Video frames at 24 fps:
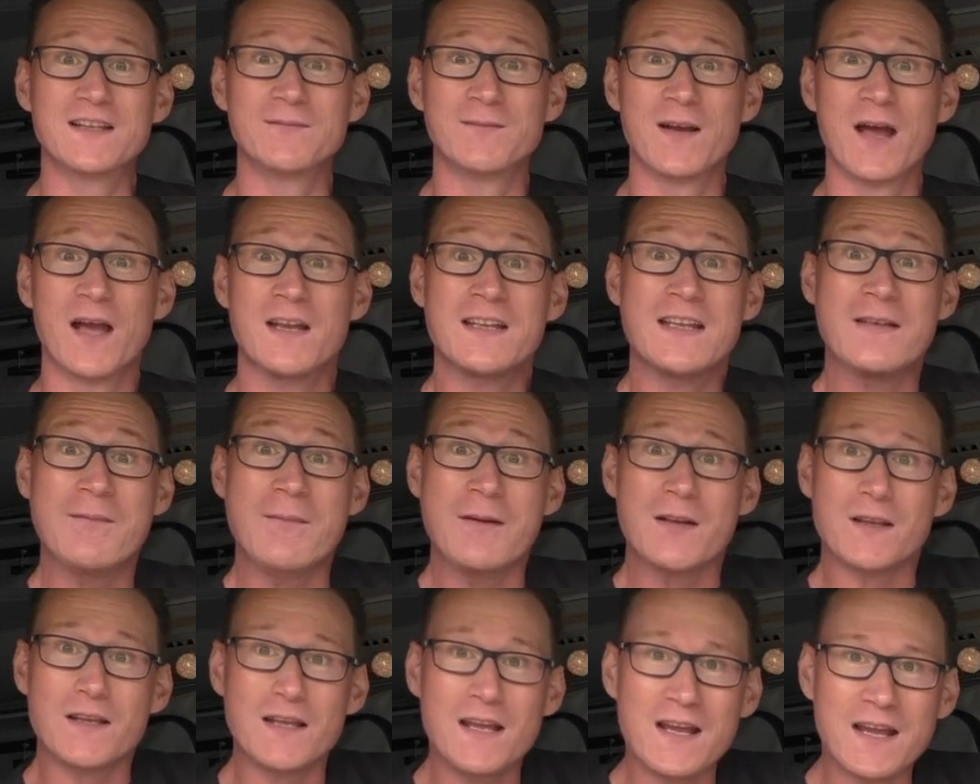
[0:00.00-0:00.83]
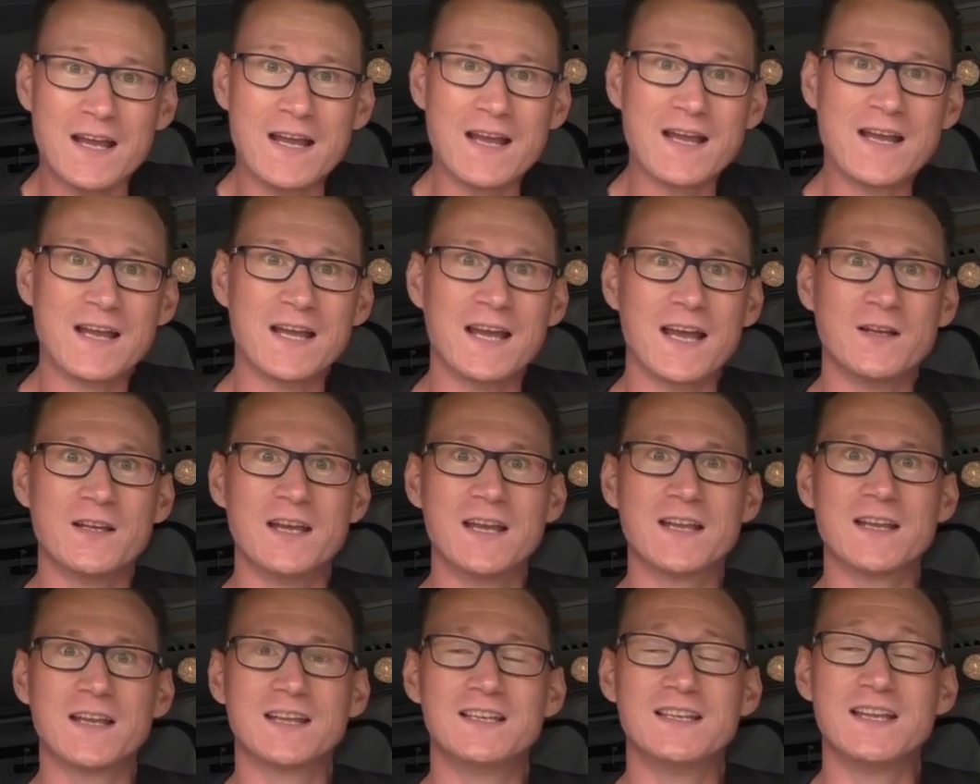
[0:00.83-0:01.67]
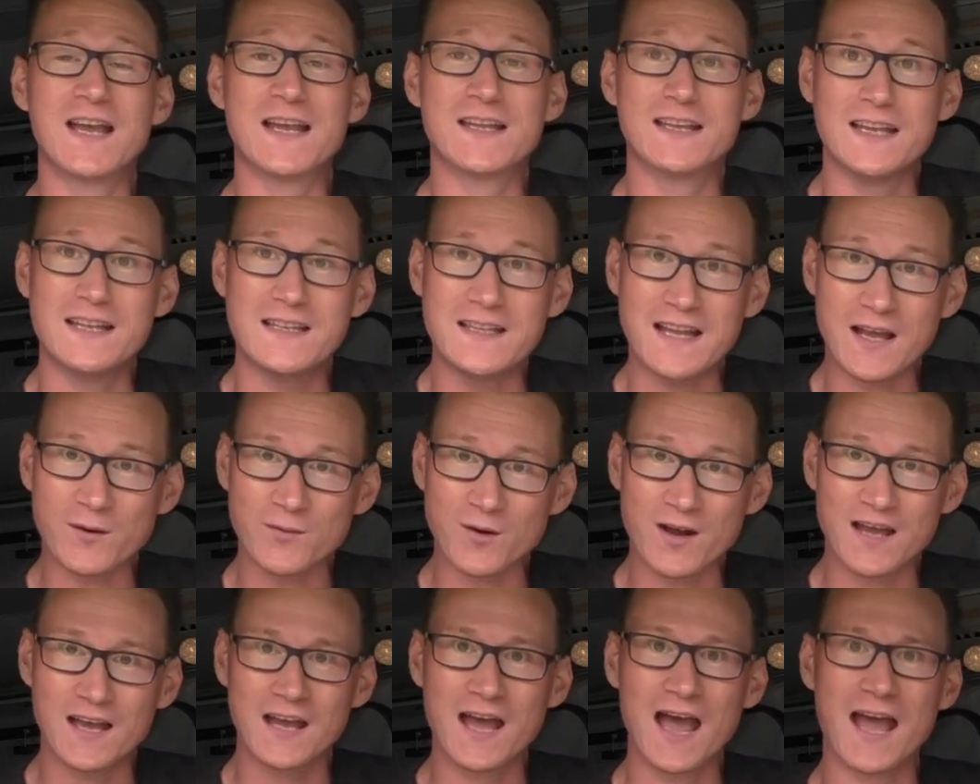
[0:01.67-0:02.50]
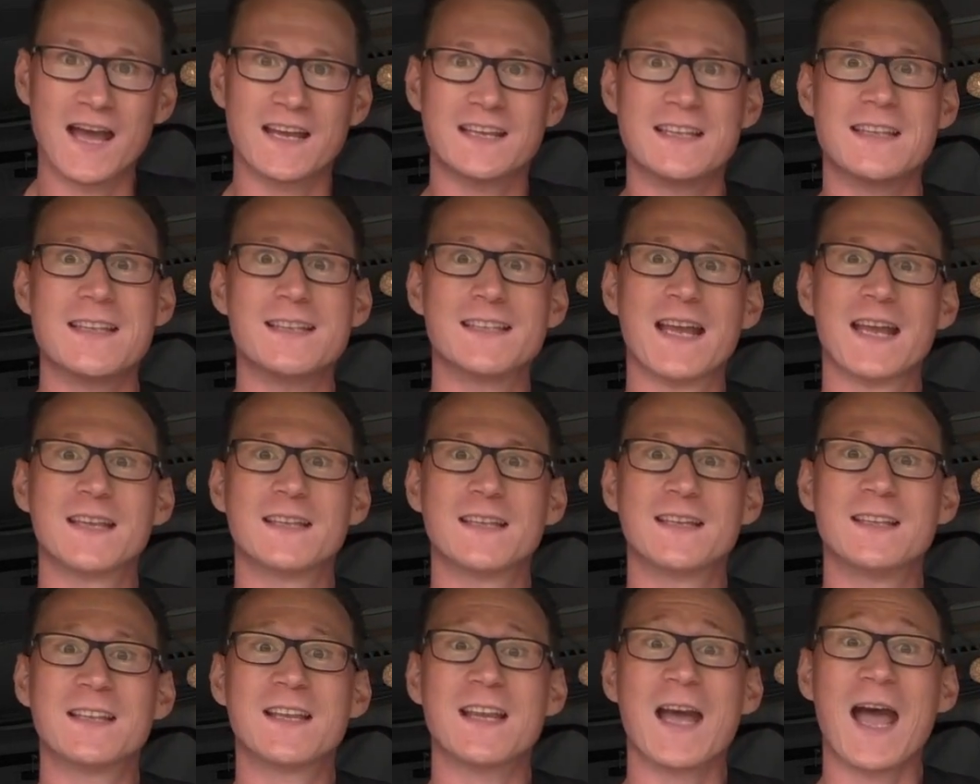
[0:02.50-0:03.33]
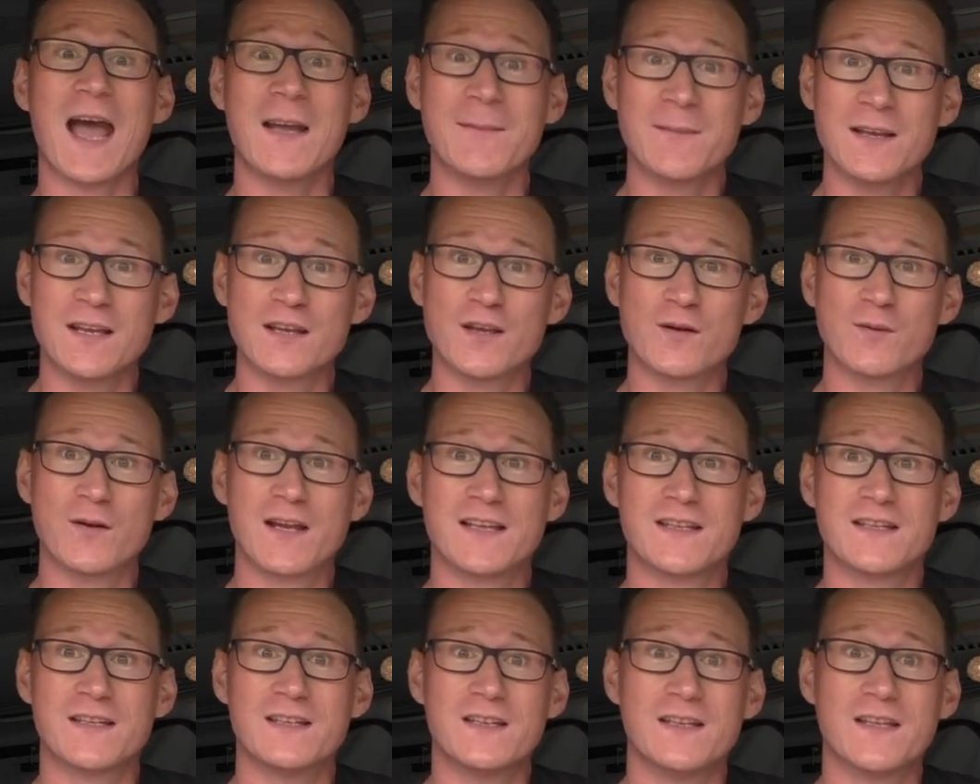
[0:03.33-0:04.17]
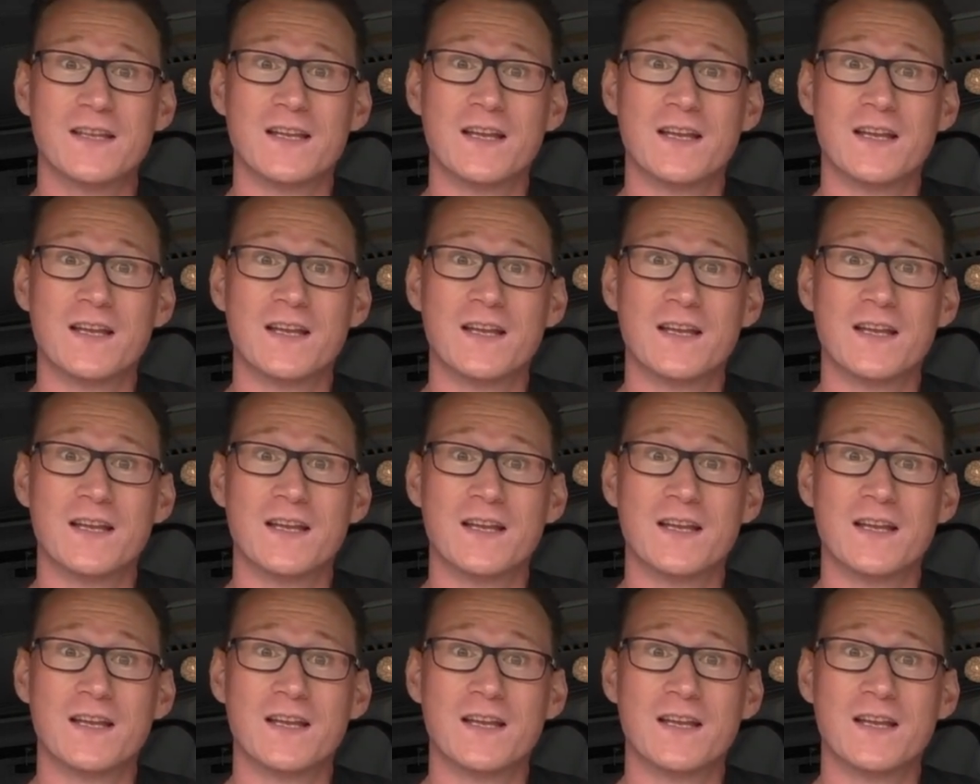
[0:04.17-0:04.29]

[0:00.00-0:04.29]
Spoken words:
is possible, using the settings that were last set in the camper unit.